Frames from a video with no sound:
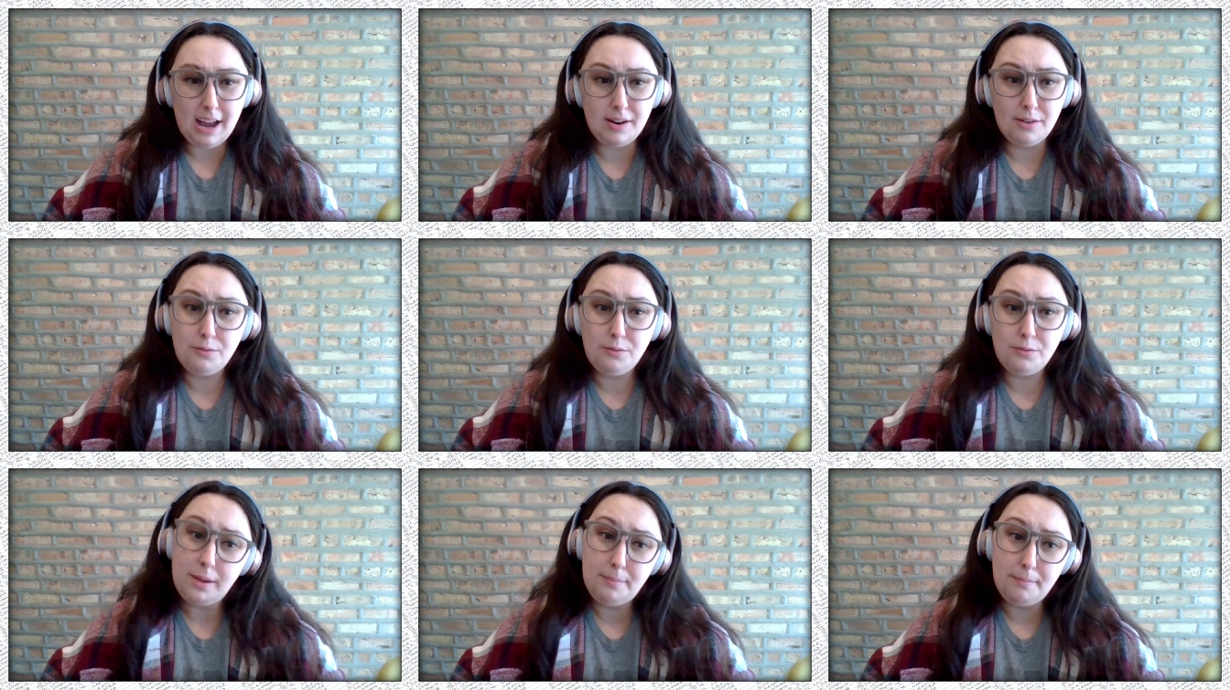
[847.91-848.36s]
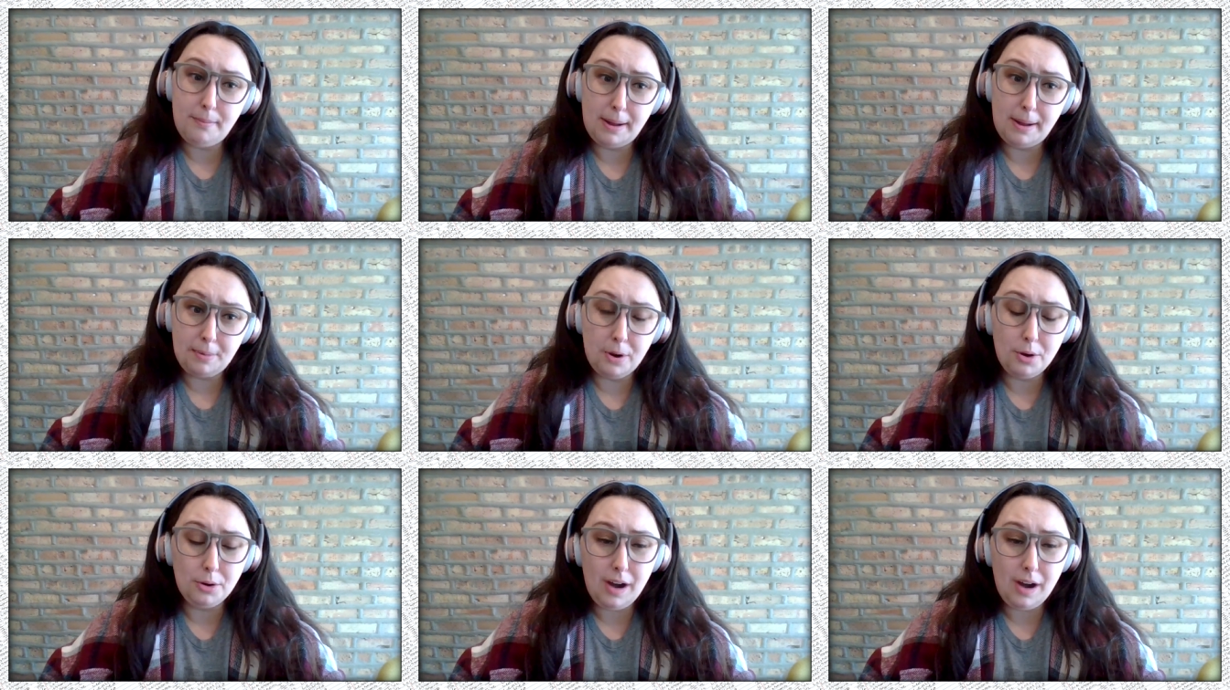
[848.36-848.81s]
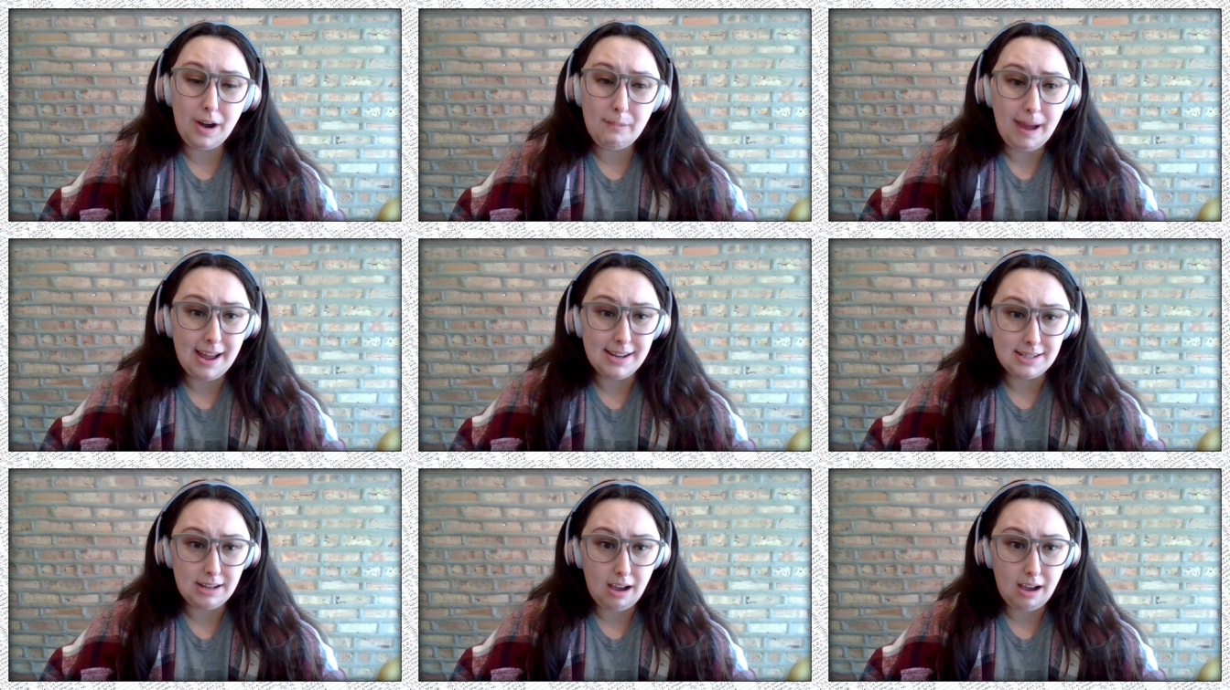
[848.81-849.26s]
out of what my
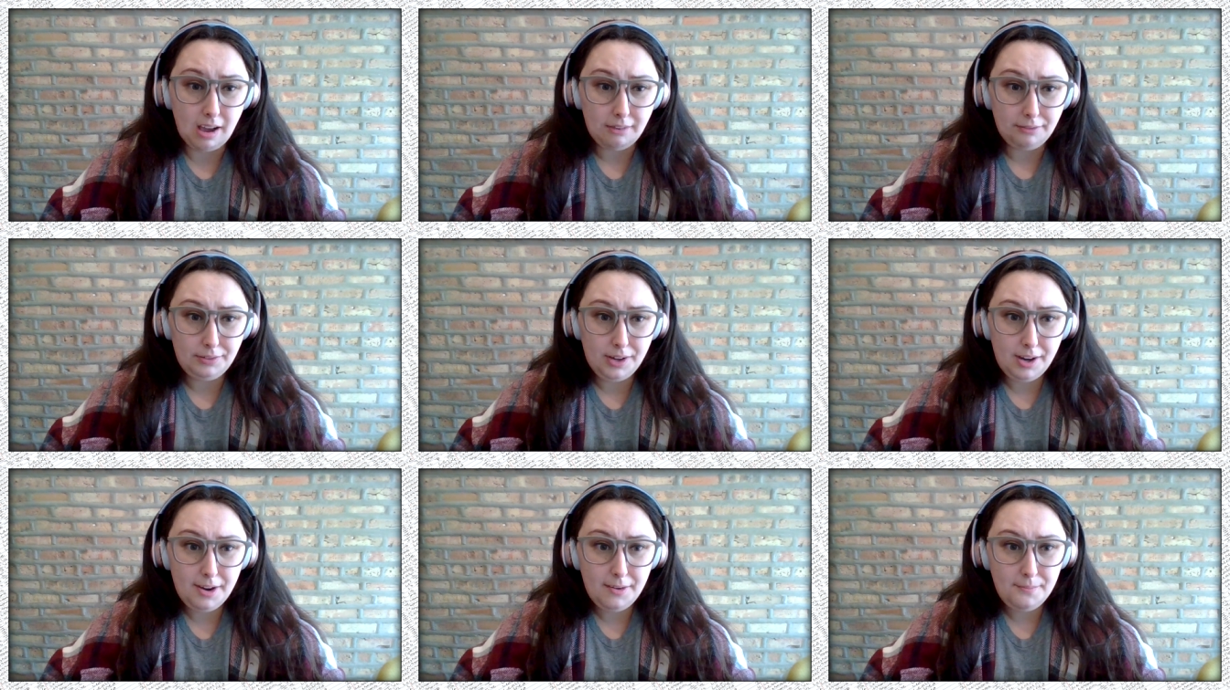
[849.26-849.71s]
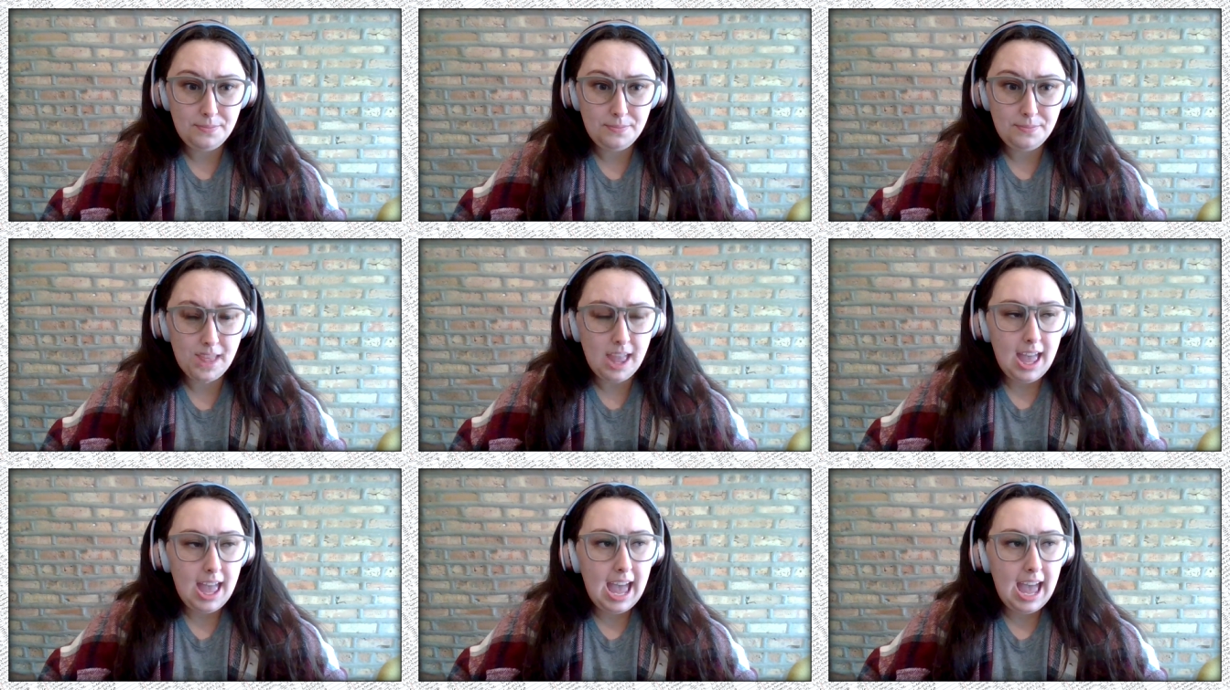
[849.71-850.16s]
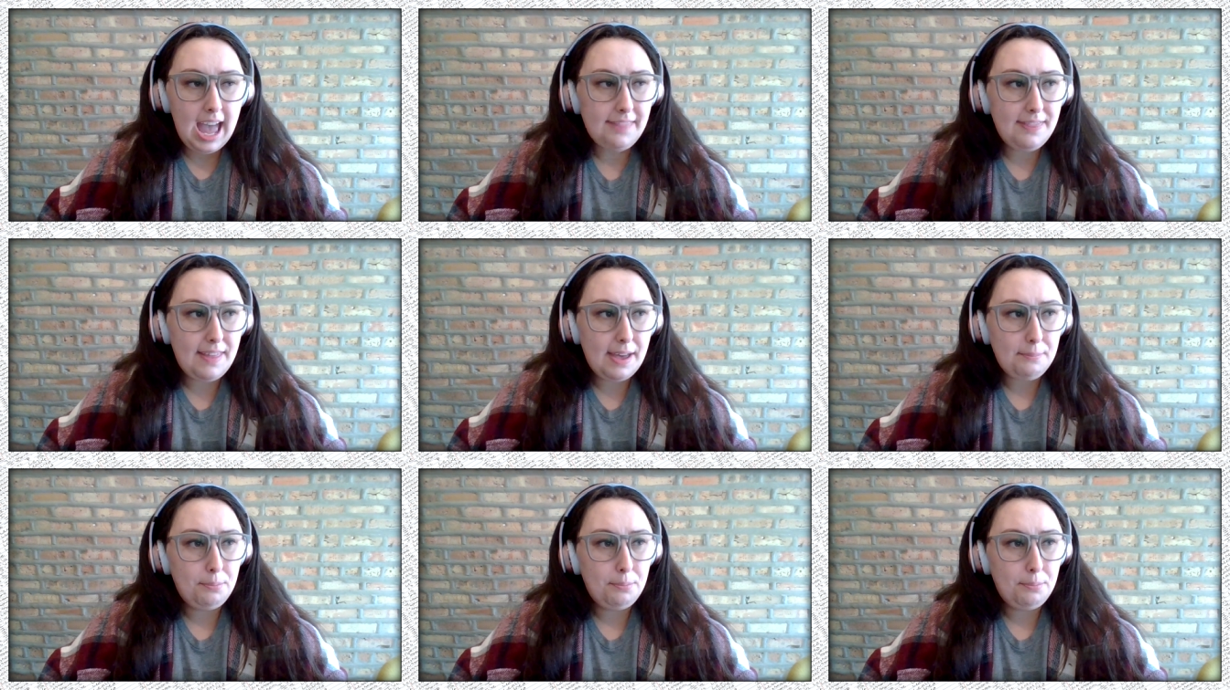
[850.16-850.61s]
program had to offer
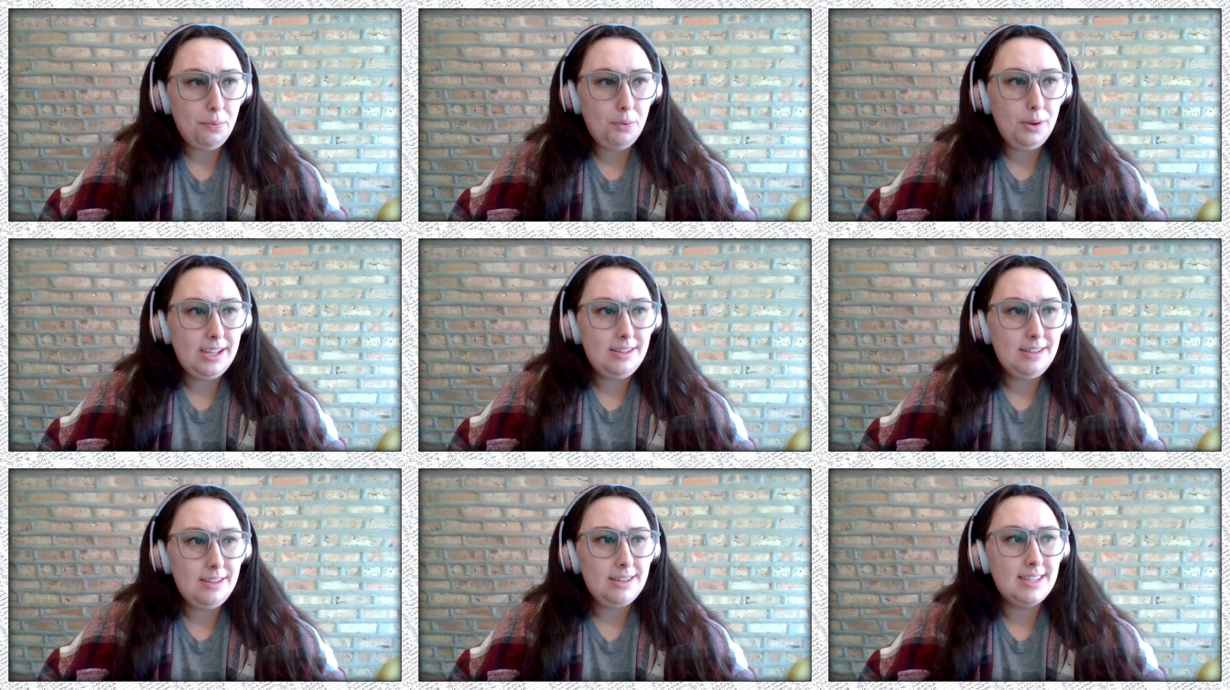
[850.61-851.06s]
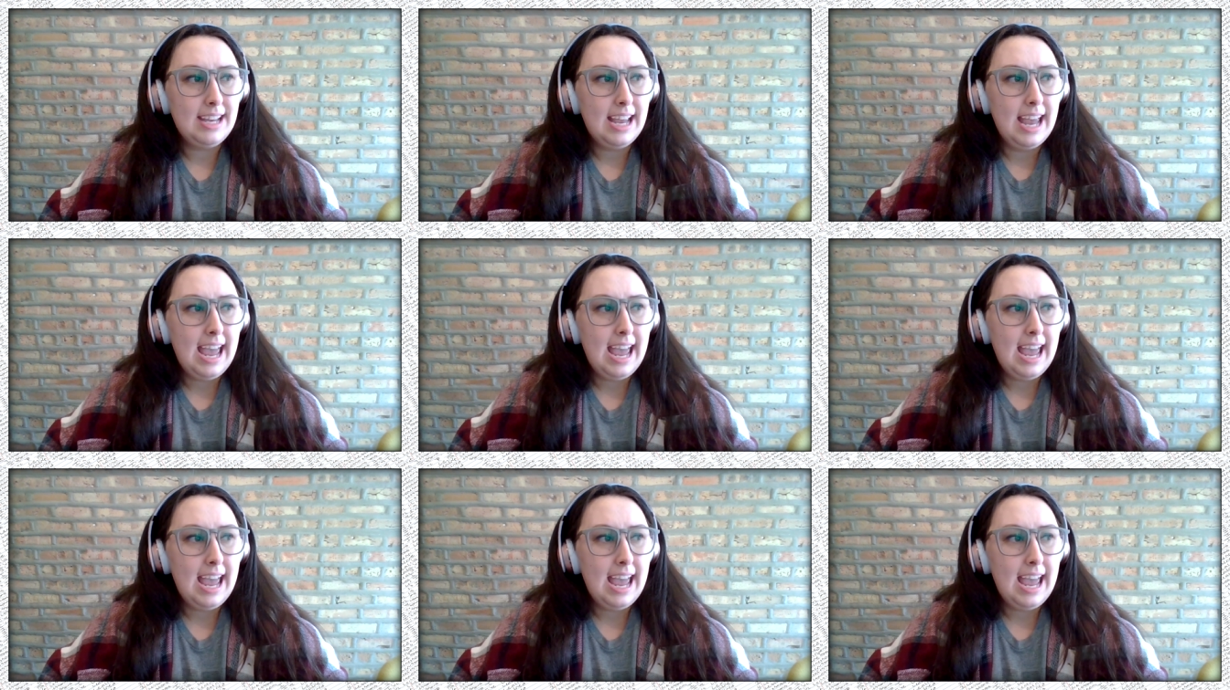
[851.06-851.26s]
at that point.